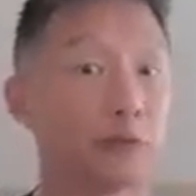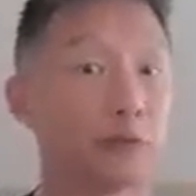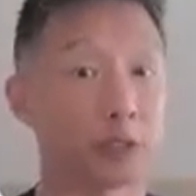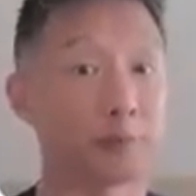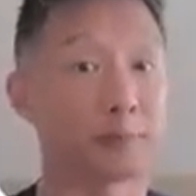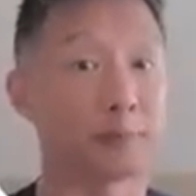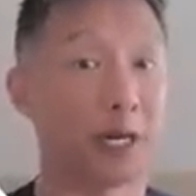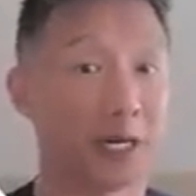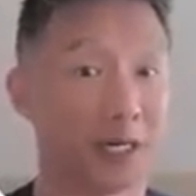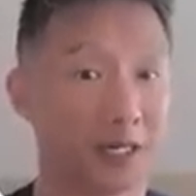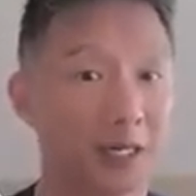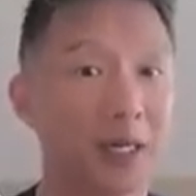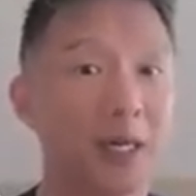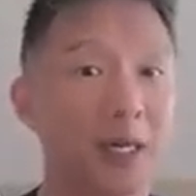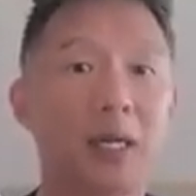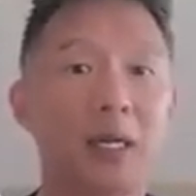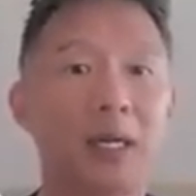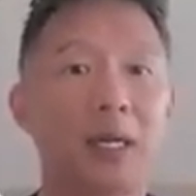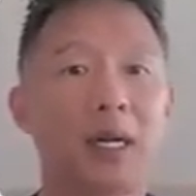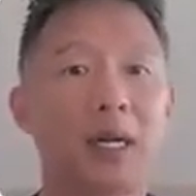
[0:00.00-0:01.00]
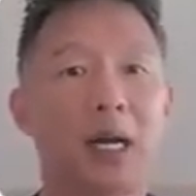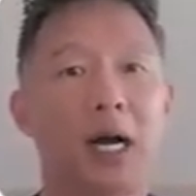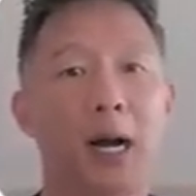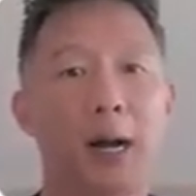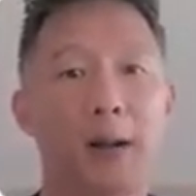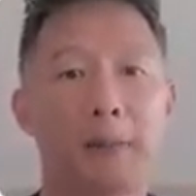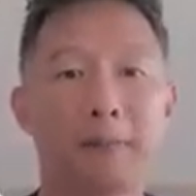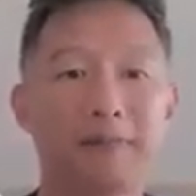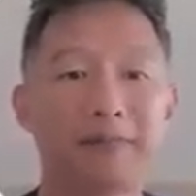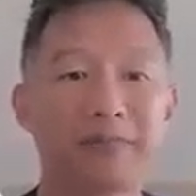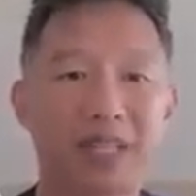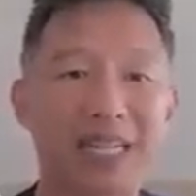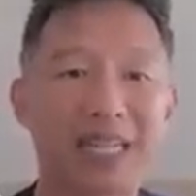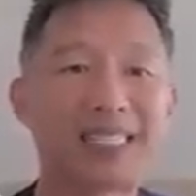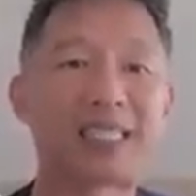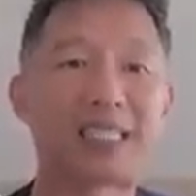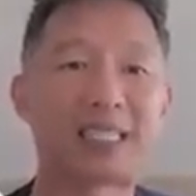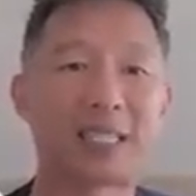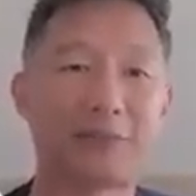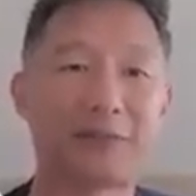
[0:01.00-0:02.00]
are fluorspar.
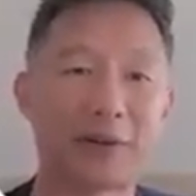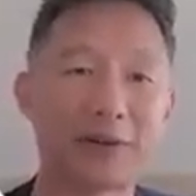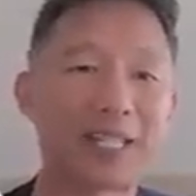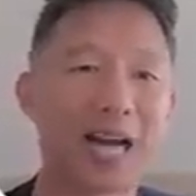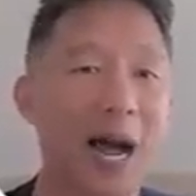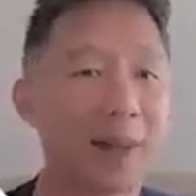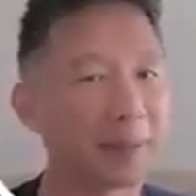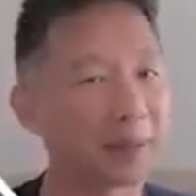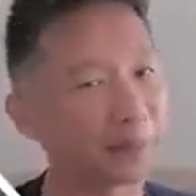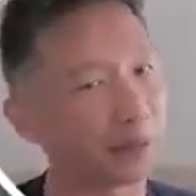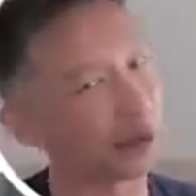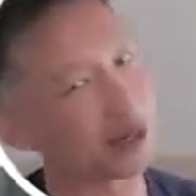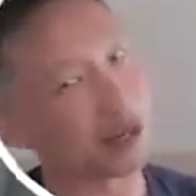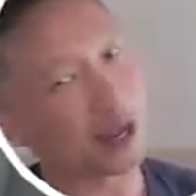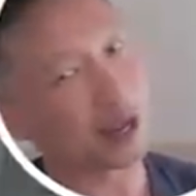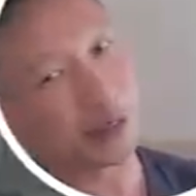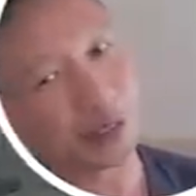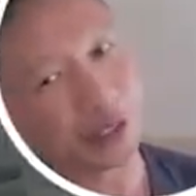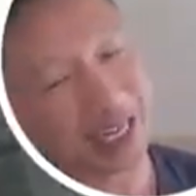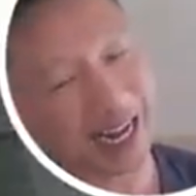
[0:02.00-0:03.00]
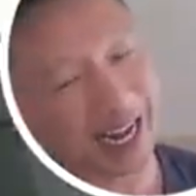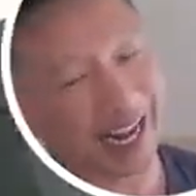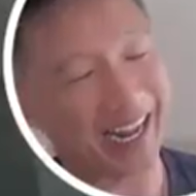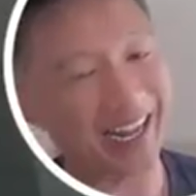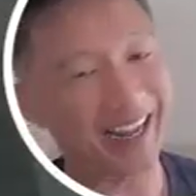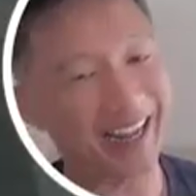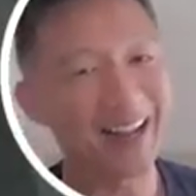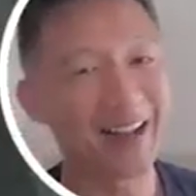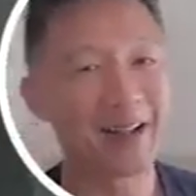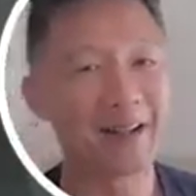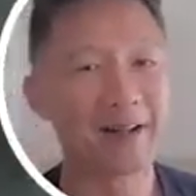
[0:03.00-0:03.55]
It's a different topic for another day.